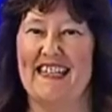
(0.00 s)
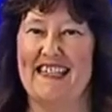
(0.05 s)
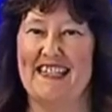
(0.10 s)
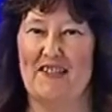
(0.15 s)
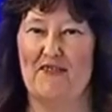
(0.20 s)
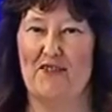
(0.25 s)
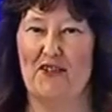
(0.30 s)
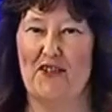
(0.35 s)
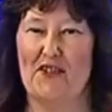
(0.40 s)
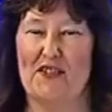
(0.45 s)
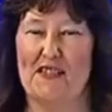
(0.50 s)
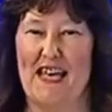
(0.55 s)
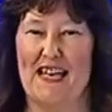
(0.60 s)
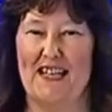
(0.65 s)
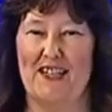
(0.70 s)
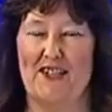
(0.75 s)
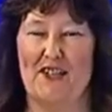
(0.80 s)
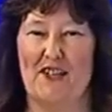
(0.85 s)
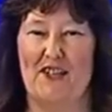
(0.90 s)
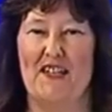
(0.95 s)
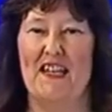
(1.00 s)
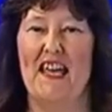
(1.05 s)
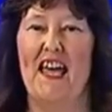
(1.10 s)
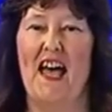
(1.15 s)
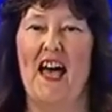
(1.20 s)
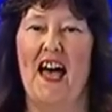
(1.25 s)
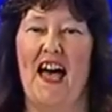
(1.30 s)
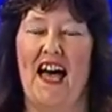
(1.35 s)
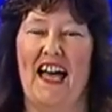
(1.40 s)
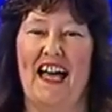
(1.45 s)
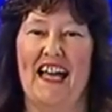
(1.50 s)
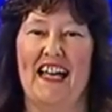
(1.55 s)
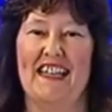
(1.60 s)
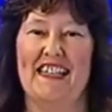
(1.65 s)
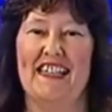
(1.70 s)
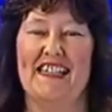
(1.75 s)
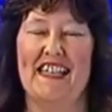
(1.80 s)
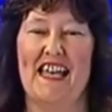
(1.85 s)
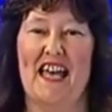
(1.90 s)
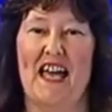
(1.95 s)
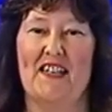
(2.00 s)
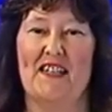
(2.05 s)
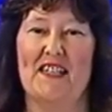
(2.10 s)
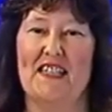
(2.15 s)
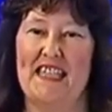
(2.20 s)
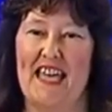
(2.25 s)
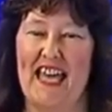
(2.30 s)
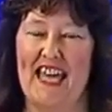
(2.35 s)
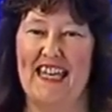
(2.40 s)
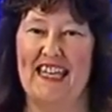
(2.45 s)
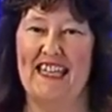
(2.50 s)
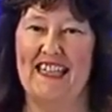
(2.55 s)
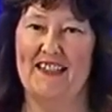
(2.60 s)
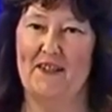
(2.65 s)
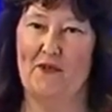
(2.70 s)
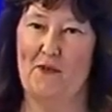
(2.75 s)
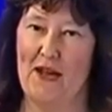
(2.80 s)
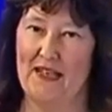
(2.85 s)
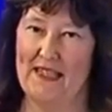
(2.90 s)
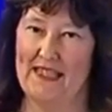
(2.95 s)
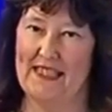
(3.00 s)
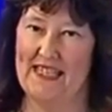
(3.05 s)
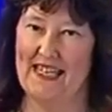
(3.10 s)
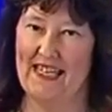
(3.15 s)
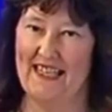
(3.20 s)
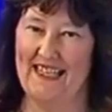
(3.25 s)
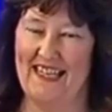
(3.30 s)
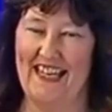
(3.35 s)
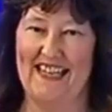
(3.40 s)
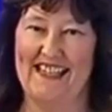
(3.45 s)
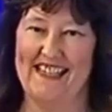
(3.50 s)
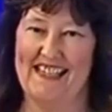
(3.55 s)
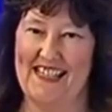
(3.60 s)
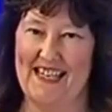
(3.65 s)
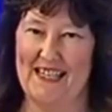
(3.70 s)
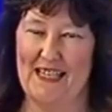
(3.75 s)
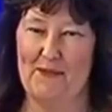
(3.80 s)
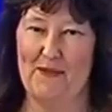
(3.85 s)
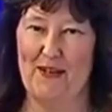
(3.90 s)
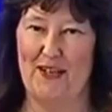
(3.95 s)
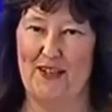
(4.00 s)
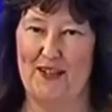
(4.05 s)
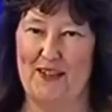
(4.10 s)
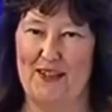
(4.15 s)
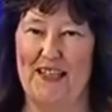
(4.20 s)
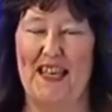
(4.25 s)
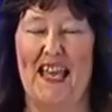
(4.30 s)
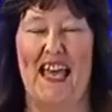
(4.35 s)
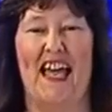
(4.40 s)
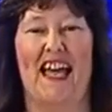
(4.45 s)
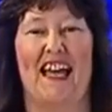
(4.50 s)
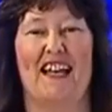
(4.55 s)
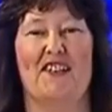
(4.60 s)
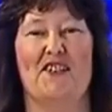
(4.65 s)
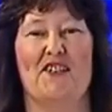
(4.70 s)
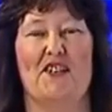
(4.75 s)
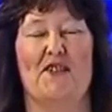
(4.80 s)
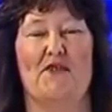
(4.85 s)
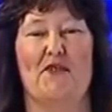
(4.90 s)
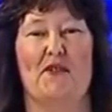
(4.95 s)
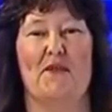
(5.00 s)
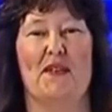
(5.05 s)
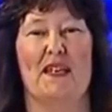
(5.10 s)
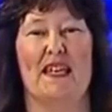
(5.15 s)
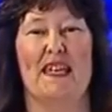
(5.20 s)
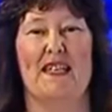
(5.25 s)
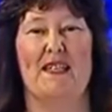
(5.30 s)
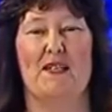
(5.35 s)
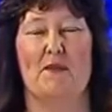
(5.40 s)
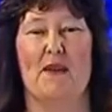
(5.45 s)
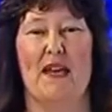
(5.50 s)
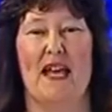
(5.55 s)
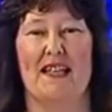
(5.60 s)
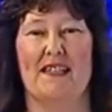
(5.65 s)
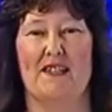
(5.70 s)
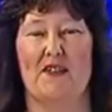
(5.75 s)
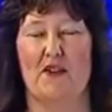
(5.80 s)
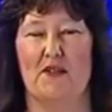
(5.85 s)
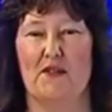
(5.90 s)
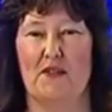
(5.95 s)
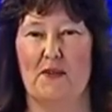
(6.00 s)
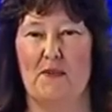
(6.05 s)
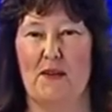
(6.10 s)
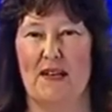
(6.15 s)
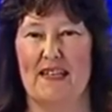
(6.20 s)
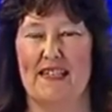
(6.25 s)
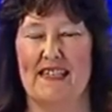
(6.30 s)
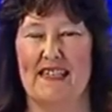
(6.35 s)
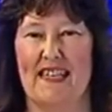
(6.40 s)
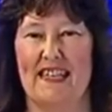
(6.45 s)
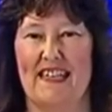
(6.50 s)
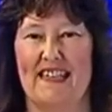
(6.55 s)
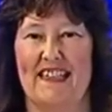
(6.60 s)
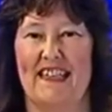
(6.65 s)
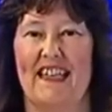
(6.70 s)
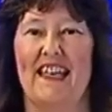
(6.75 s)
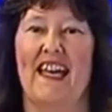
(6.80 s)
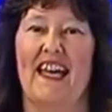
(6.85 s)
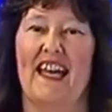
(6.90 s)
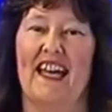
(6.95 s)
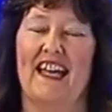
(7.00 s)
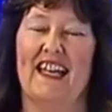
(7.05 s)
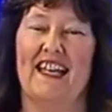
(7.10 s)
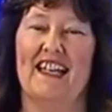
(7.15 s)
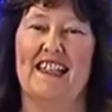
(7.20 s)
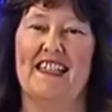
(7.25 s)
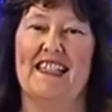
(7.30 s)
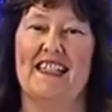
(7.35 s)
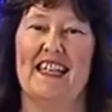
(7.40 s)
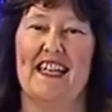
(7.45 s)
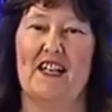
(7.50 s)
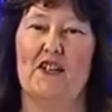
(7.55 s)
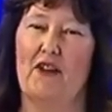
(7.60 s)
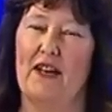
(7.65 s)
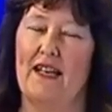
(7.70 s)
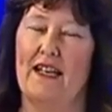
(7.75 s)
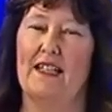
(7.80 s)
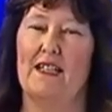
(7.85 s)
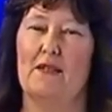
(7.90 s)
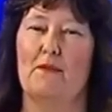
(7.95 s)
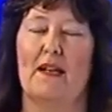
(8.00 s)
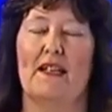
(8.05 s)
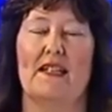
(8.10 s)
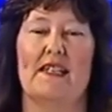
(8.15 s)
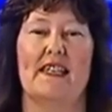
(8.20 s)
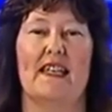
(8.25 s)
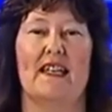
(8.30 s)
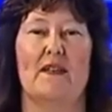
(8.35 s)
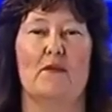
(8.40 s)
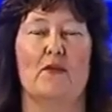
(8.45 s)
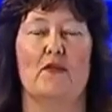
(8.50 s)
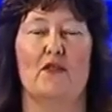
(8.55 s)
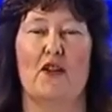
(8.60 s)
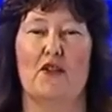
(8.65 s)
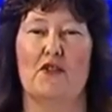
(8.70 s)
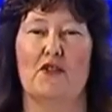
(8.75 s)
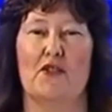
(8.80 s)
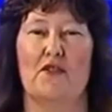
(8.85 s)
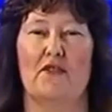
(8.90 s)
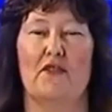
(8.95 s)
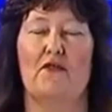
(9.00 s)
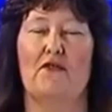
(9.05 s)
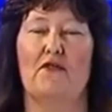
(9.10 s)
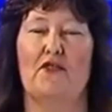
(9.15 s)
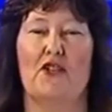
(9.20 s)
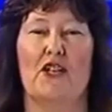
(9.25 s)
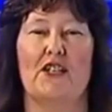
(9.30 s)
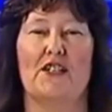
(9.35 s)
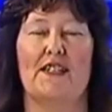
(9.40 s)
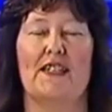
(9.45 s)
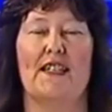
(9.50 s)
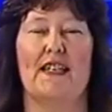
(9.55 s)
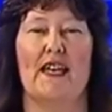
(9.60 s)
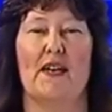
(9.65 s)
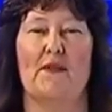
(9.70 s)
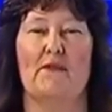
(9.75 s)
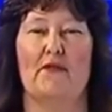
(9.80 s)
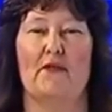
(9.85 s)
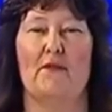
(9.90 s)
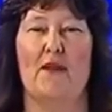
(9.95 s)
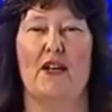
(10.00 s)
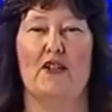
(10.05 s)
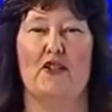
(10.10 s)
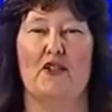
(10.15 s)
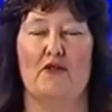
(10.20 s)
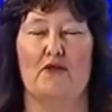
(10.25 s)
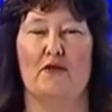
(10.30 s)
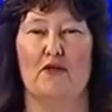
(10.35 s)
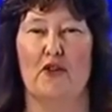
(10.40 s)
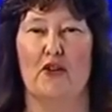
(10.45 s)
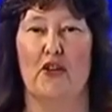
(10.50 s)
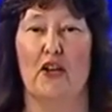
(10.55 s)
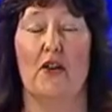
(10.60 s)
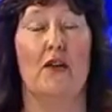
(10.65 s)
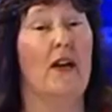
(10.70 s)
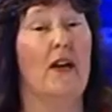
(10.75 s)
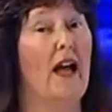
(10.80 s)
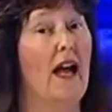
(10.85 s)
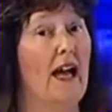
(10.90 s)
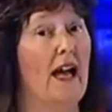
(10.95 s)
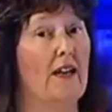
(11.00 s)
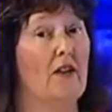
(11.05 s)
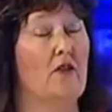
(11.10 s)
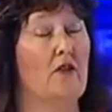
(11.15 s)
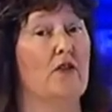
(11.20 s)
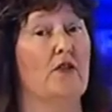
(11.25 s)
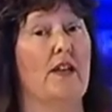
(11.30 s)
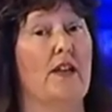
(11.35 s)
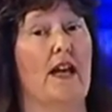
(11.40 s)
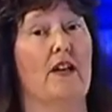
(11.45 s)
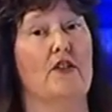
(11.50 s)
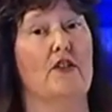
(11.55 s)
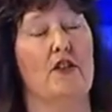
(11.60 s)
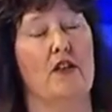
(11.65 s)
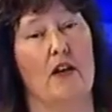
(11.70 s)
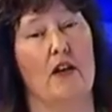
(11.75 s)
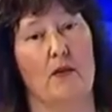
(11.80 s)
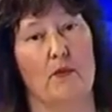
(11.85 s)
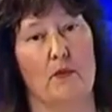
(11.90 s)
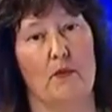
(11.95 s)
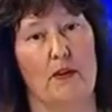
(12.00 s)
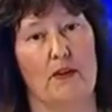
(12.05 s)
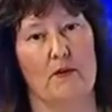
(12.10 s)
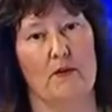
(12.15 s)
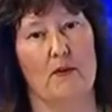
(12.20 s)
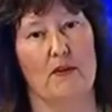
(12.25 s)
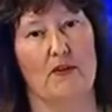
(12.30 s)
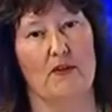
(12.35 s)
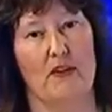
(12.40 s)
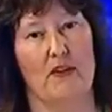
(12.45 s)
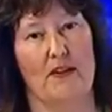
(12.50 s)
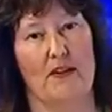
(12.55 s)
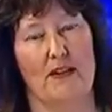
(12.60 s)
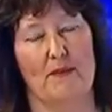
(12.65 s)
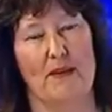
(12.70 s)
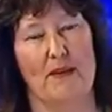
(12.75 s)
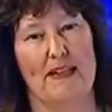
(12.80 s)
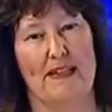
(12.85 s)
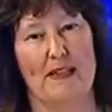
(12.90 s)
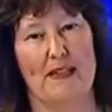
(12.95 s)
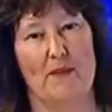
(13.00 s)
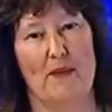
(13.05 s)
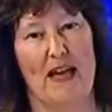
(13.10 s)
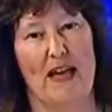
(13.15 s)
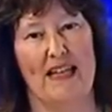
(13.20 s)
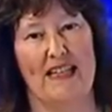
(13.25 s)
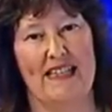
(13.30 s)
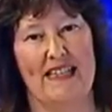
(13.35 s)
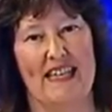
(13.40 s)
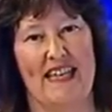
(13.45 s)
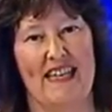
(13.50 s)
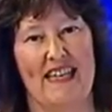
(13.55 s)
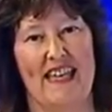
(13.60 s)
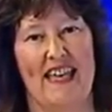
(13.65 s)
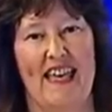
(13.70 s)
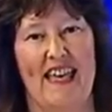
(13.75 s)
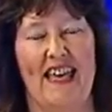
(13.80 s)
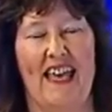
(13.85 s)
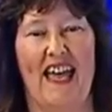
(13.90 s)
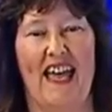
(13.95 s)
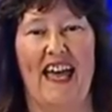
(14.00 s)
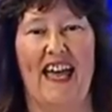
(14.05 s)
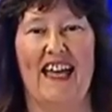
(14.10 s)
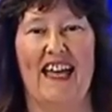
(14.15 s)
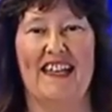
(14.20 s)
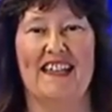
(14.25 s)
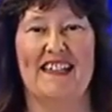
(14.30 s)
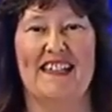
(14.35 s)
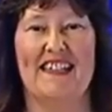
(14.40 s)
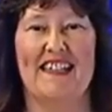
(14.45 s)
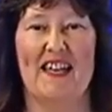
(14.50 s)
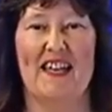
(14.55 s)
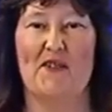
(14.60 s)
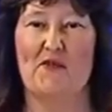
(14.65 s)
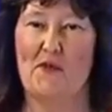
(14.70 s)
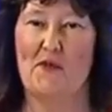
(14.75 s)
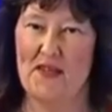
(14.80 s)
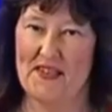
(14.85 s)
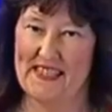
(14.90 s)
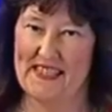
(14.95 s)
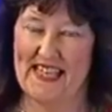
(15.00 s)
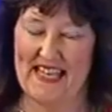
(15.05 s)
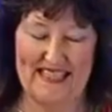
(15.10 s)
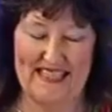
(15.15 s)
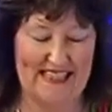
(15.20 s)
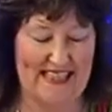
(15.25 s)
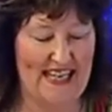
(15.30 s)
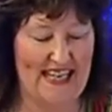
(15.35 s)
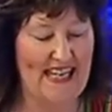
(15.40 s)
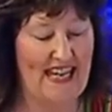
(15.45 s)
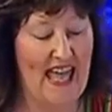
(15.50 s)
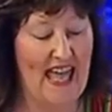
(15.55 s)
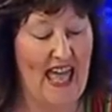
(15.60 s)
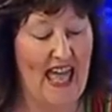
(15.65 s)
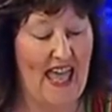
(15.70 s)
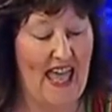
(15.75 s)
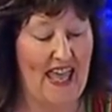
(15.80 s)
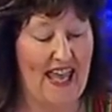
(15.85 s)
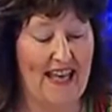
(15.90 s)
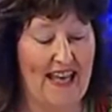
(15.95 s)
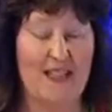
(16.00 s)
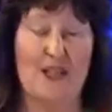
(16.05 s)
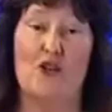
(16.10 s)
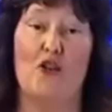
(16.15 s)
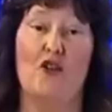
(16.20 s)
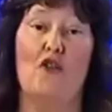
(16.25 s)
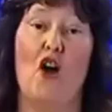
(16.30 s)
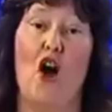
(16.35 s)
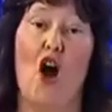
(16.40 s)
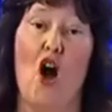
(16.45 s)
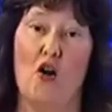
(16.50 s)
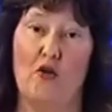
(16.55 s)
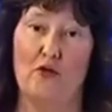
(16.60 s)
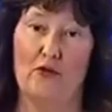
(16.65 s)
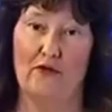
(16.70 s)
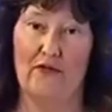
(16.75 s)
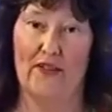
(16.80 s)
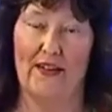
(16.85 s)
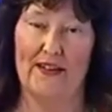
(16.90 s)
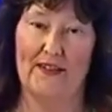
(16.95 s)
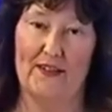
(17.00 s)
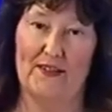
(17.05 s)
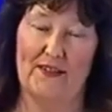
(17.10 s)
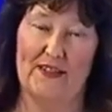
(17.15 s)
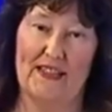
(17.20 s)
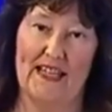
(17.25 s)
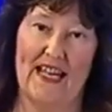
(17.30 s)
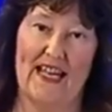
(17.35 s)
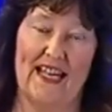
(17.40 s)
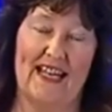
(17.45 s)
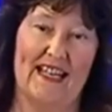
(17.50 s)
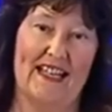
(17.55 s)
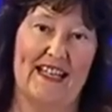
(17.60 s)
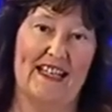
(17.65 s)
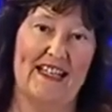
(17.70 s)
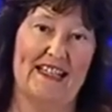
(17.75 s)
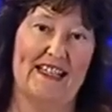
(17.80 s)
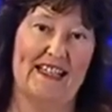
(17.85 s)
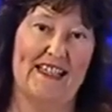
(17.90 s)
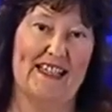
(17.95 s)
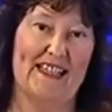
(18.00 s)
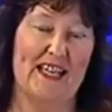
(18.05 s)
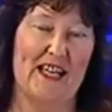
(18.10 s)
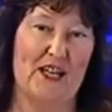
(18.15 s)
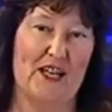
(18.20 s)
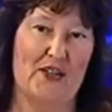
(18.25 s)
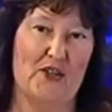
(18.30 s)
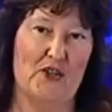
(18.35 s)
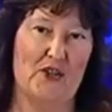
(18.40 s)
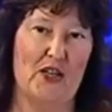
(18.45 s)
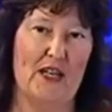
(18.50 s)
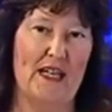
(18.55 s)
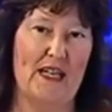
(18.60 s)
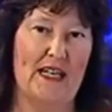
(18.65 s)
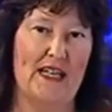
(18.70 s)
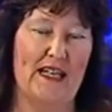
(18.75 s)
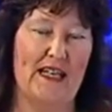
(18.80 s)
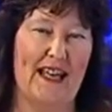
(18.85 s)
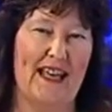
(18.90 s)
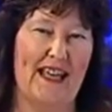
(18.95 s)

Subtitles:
interview section, and today, Wednesday, it's Sandy Malul, and she's from the Key to Mijas Costa magazine, and a great little magazine with lots of interesting information for you, and of course catching up with what's on in the municipality. And with Sandy is Laura Oldfield, and she